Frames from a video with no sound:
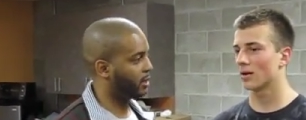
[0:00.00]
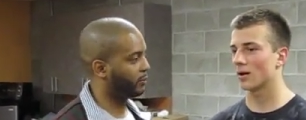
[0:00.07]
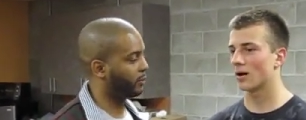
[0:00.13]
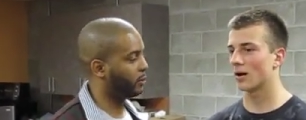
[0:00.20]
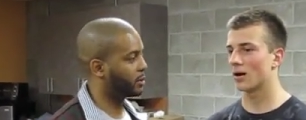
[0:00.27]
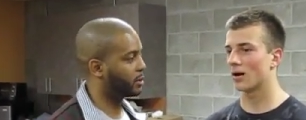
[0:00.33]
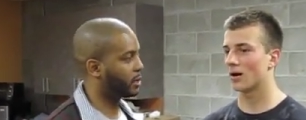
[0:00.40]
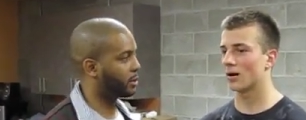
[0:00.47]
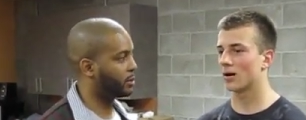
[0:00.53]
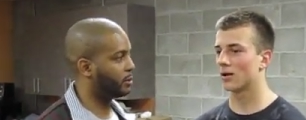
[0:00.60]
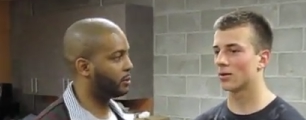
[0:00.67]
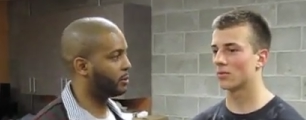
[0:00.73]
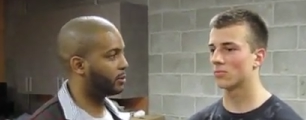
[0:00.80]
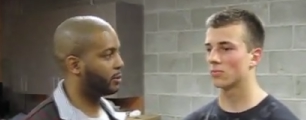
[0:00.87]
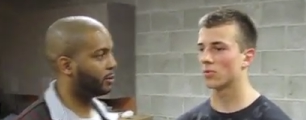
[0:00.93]
Speaker 1: influence
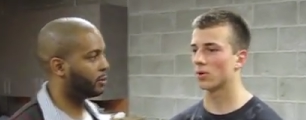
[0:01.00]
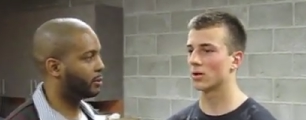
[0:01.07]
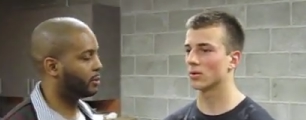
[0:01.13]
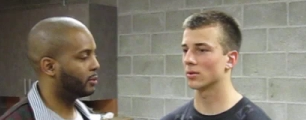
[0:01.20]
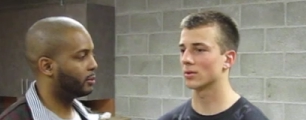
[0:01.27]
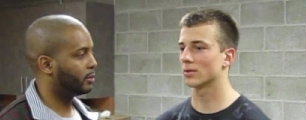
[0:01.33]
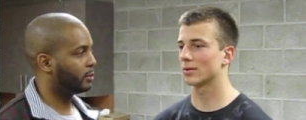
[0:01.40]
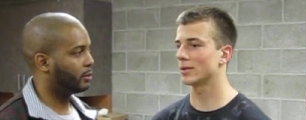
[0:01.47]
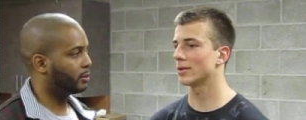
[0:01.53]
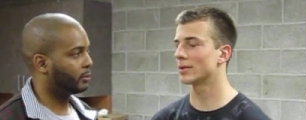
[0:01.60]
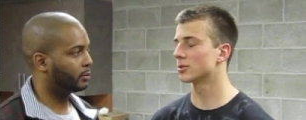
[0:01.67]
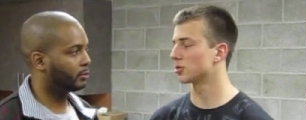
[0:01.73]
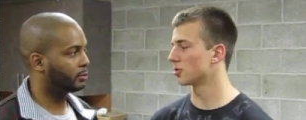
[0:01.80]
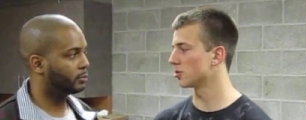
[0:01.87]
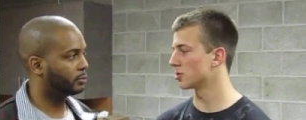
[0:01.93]
on you. Well, he
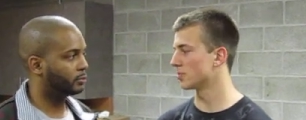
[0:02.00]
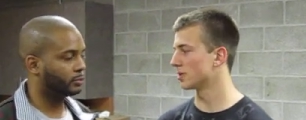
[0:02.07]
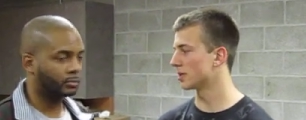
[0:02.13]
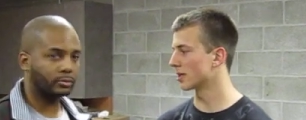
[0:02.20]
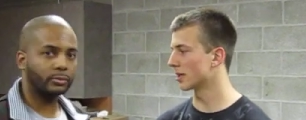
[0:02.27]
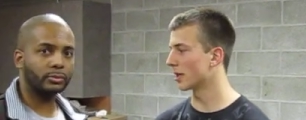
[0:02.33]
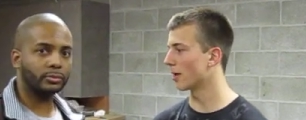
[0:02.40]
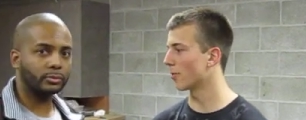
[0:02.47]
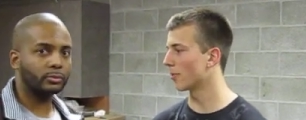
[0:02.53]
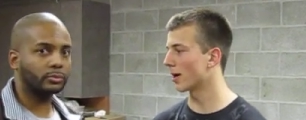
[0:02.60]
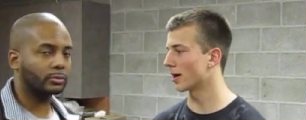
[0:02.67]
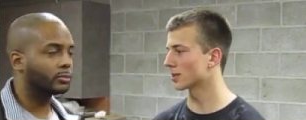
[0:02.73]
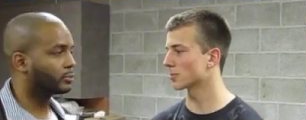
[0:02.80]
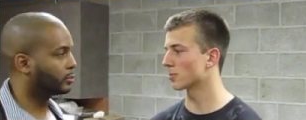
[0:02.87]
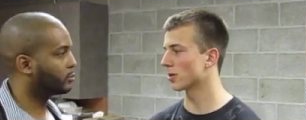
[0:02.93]
introduced me to the game of
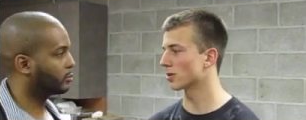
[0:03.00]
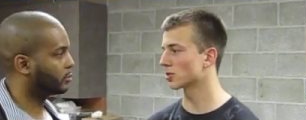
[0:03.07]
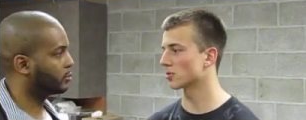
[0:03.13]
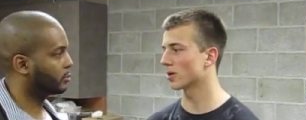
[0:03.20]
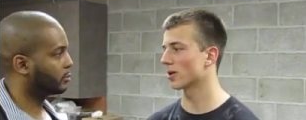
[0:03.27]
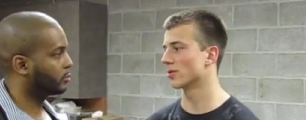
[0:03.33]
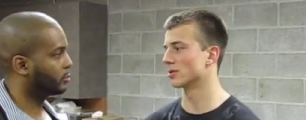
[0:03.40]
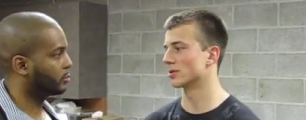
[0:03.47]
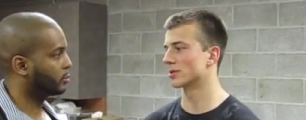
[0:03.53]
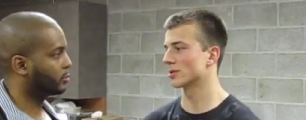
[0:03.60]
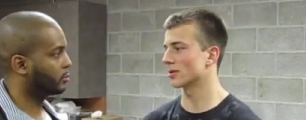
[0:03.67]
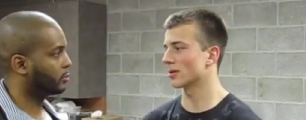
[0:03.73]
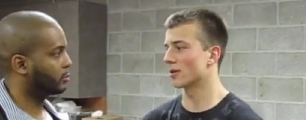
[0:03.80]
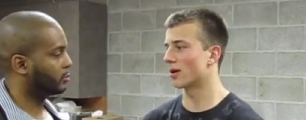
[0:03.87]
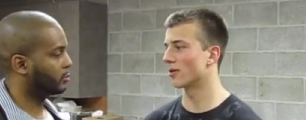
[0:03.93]
basketball, so that was
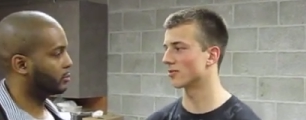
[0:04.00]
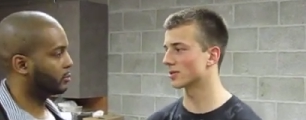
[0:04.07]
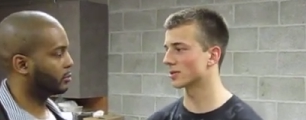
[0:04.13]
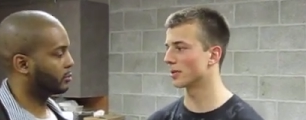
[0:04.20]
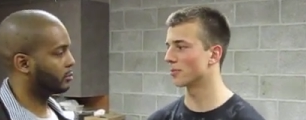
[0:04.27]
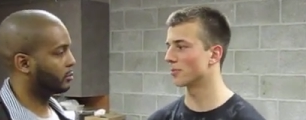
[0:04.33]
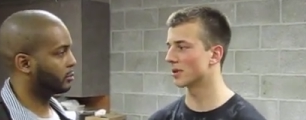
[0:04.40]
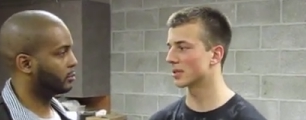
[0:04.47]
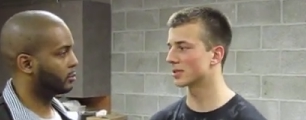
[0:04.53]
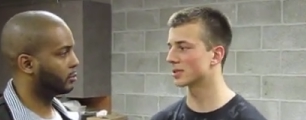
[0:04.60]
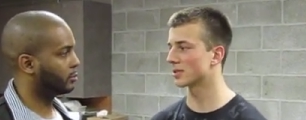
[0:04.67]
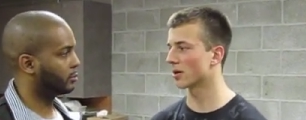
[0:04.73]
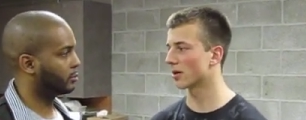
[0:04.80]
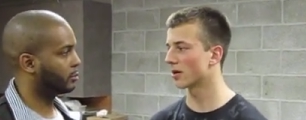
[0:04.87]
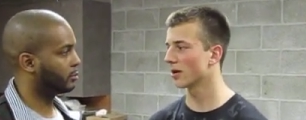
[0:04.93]
obviously a big
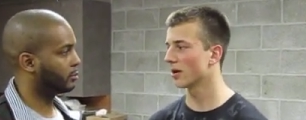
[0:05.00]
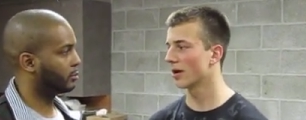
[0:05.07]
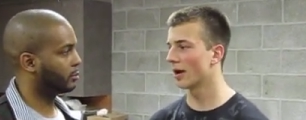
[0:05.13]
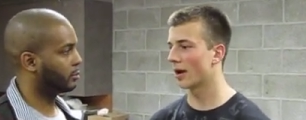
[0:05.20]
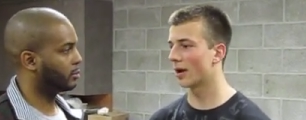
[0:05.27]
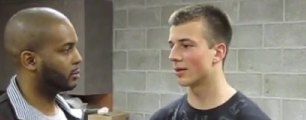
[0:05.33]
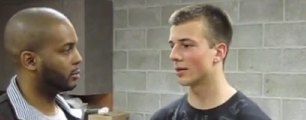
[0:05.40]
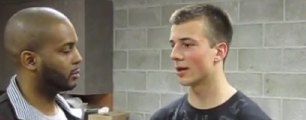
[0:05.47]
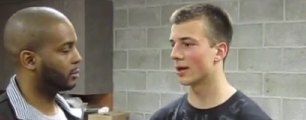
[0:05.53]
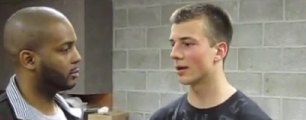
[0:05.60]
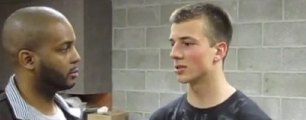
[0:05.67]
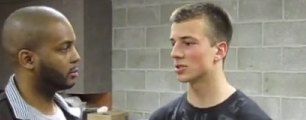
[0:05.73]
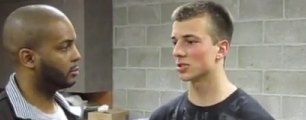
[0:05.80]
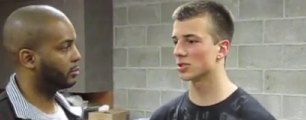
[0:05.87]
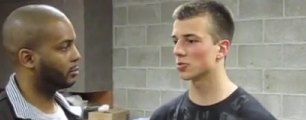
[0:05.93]
start. And
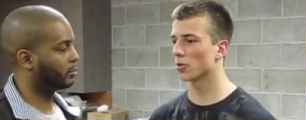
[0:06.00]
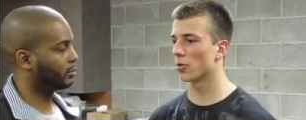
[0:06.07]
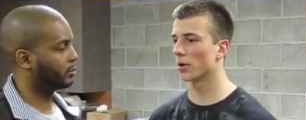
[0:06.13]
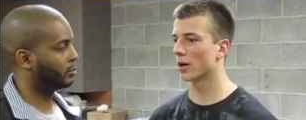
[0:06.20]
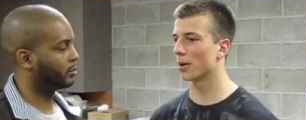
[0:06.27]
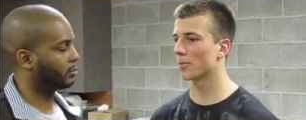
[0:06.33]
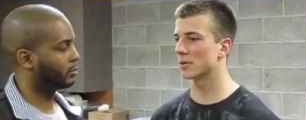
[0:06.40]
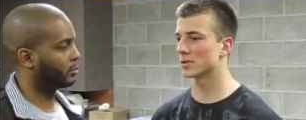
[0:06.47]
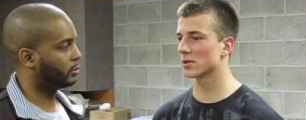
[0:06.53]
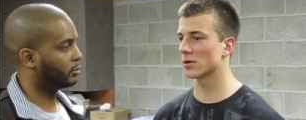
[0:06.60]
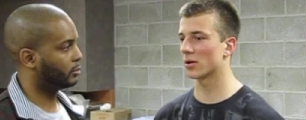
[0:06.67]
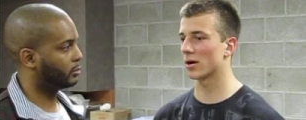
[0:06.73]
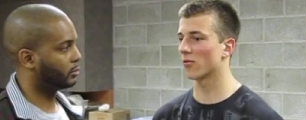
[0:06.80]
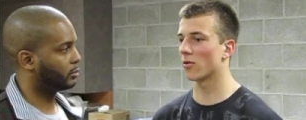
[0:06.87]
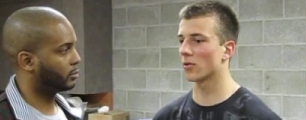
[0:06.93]
then just growing up,
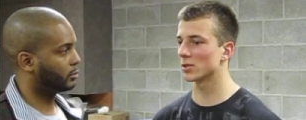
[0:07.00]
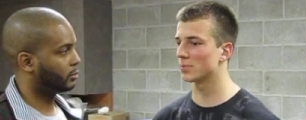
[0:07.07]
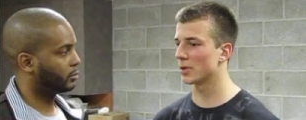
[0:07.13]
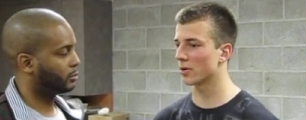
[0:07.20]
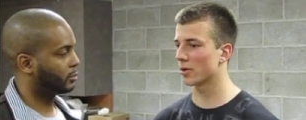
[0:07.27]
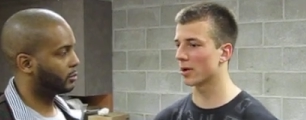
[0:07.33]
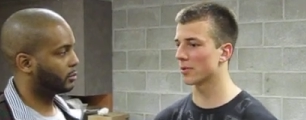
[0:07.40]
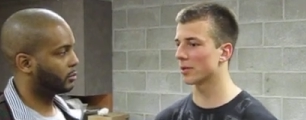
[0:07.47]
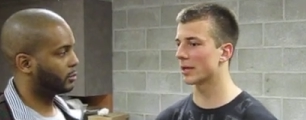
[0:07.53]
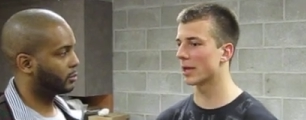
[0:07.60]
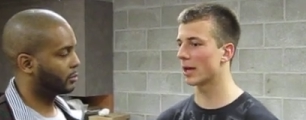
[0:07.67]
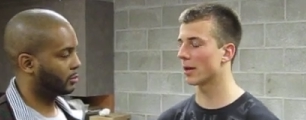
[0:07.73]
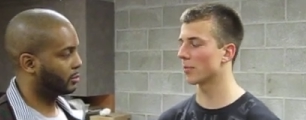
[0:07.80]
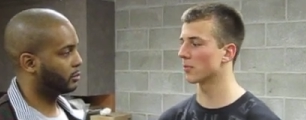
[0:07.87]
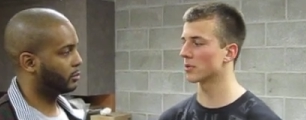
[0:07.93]
I've always been around the
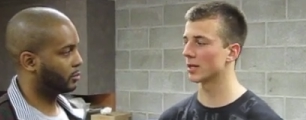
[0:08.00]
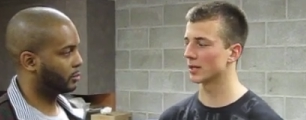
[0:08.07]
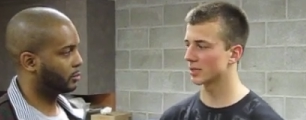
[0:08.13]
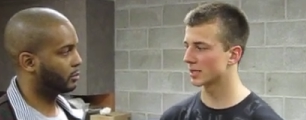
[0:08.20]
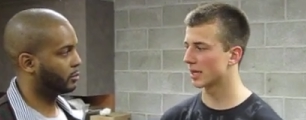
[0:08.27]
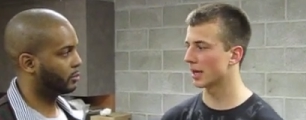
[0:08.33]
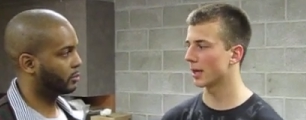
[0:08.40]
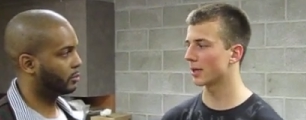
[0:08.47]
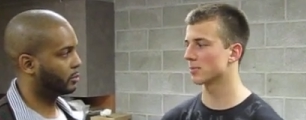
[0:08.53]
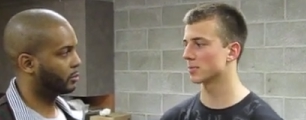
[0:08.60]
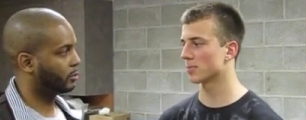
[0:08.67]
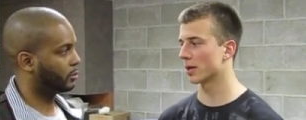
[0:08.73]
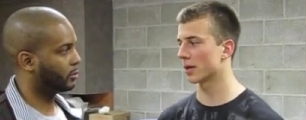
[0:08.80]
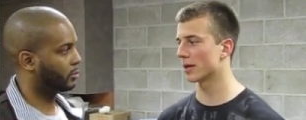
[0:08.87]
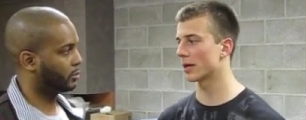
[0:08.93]
game, his games,
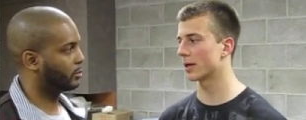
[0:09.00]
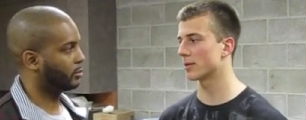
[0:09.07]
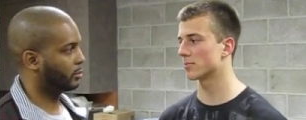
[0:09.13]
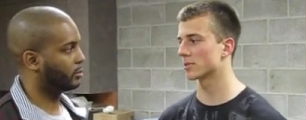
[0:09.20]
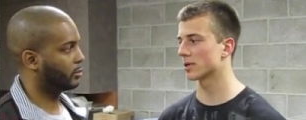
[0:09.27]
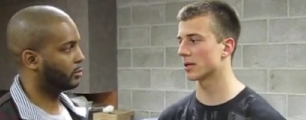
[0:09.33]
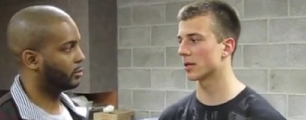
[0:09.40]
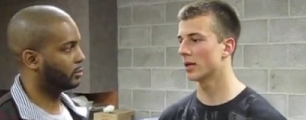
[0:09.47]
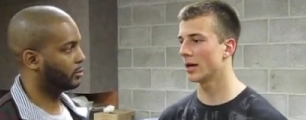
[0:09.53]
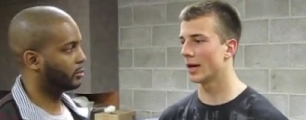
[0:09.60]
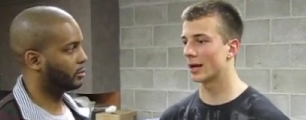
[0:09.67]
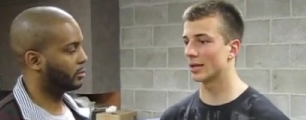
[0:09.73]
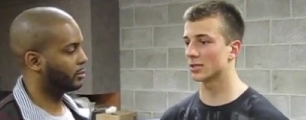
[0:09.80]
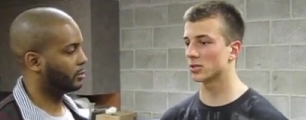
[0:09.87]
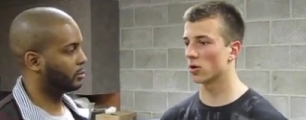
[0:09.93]
my games, and
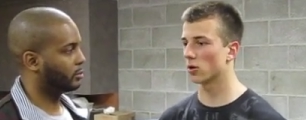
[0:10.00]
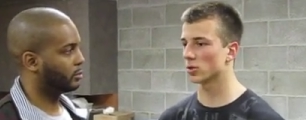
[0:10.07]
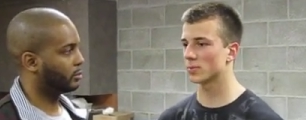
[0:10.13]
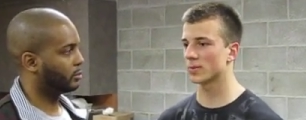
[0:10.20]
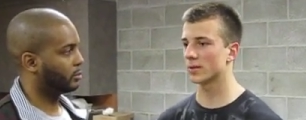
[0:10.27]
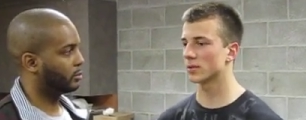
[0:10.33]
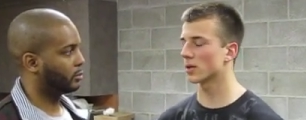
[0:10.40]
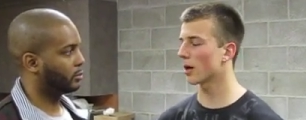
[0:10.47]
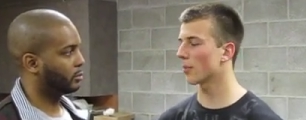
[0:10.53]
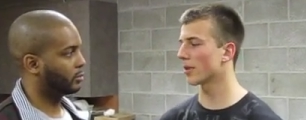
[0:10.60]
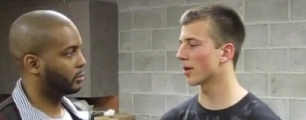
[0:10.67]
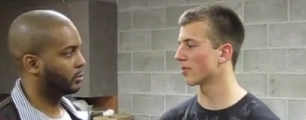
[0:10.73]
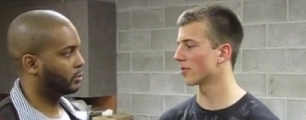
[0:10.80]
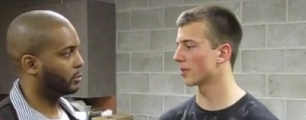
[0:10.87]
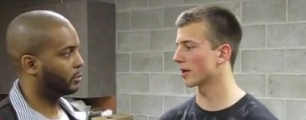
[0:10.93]
he's coached me and taught
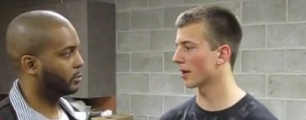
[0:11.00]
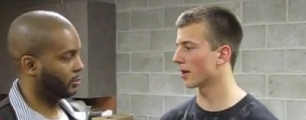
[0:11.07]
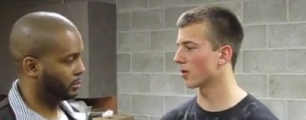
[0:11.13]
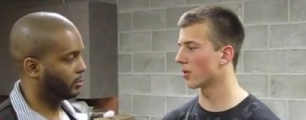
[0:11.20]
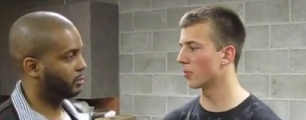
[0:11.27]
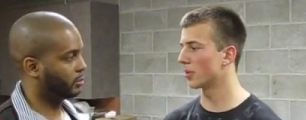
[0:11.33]
me everything I know,